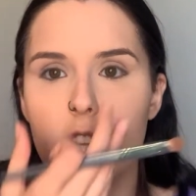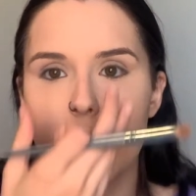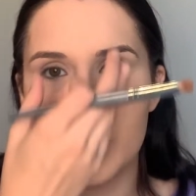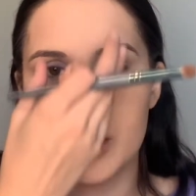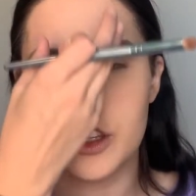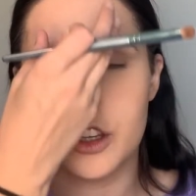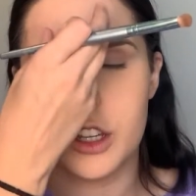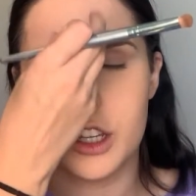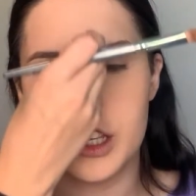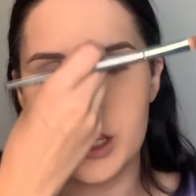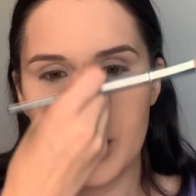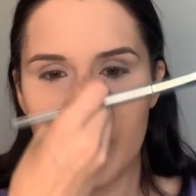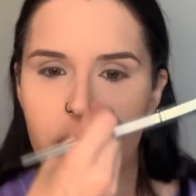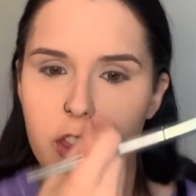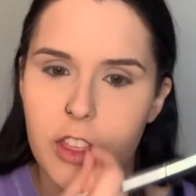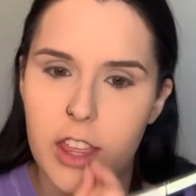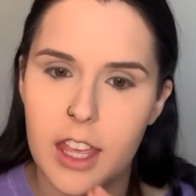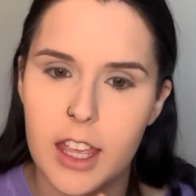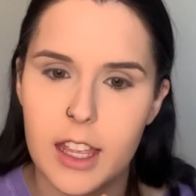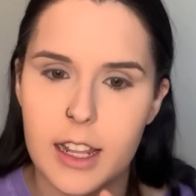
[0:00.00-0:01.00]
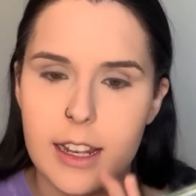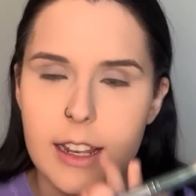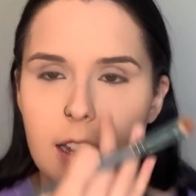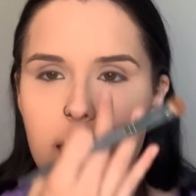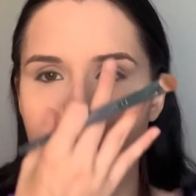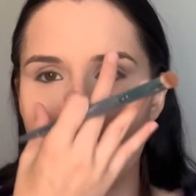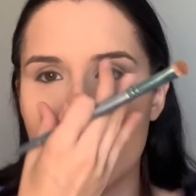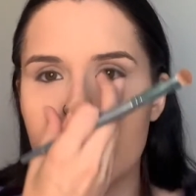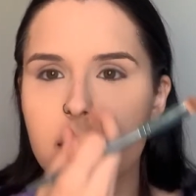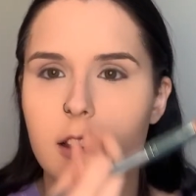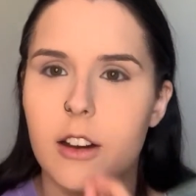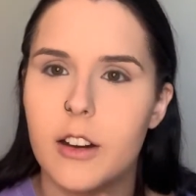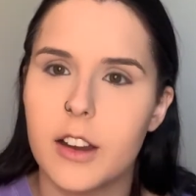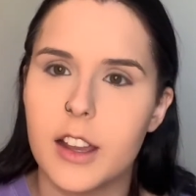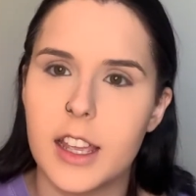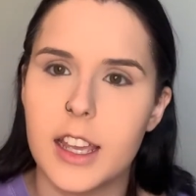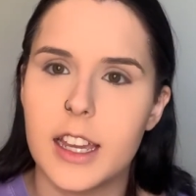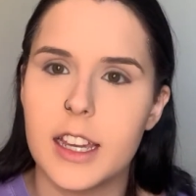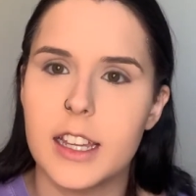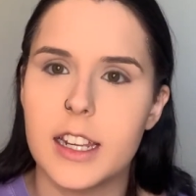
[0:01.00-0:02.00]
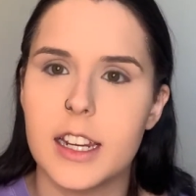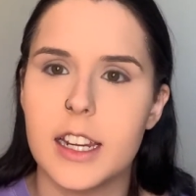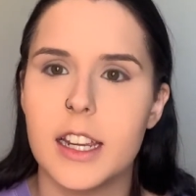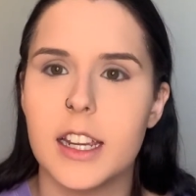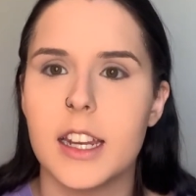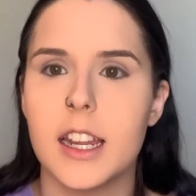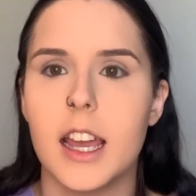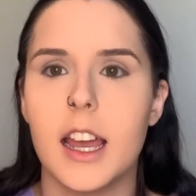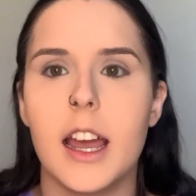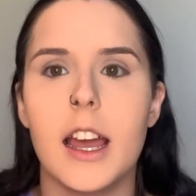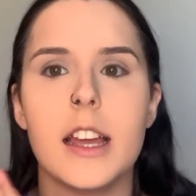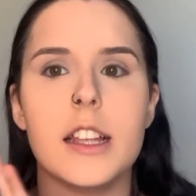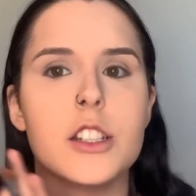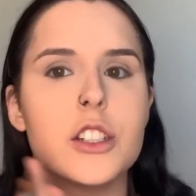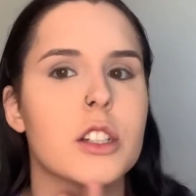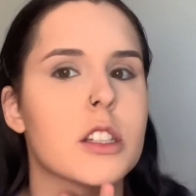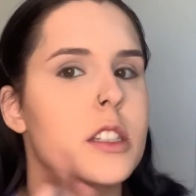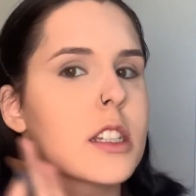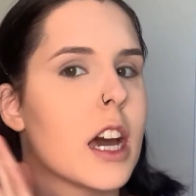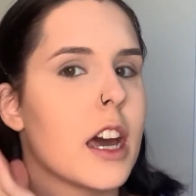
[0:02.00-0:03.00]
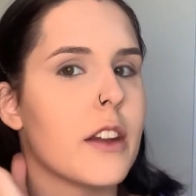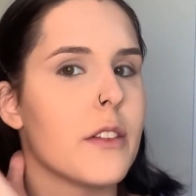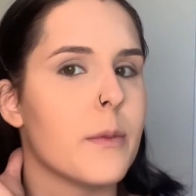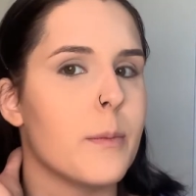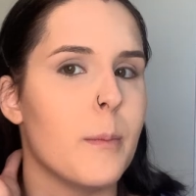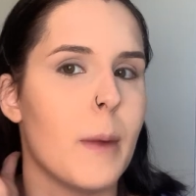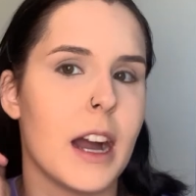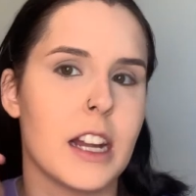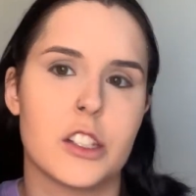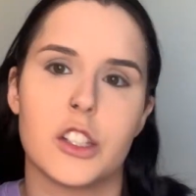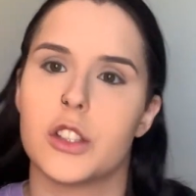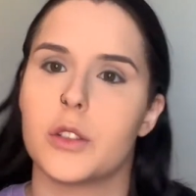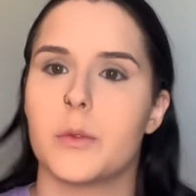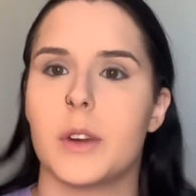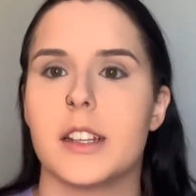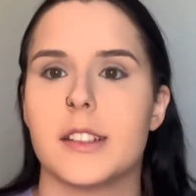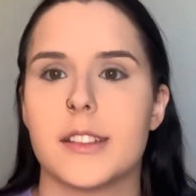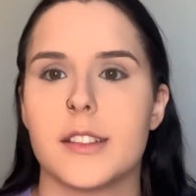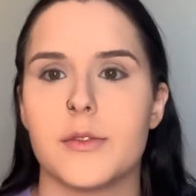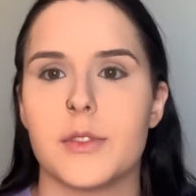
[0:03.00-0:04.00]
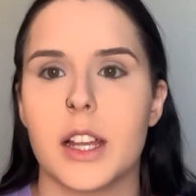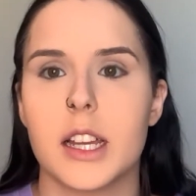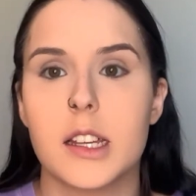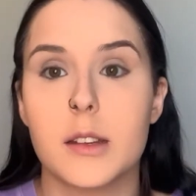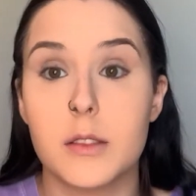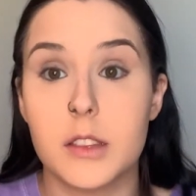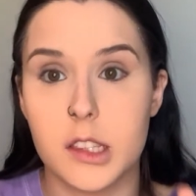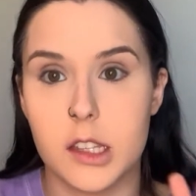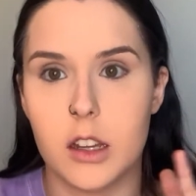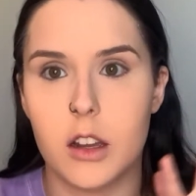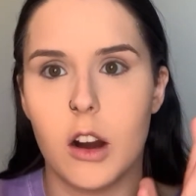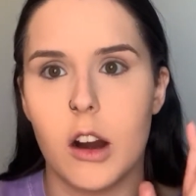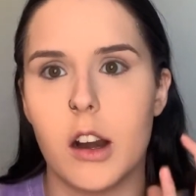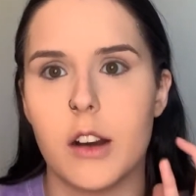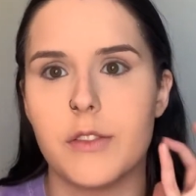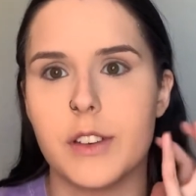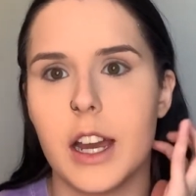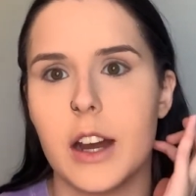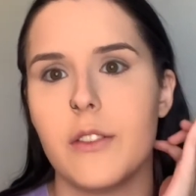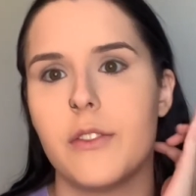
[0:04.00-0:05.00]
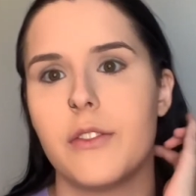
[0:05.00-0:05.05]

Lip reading: look thin and elongated and just kind of match the rest of like the carved out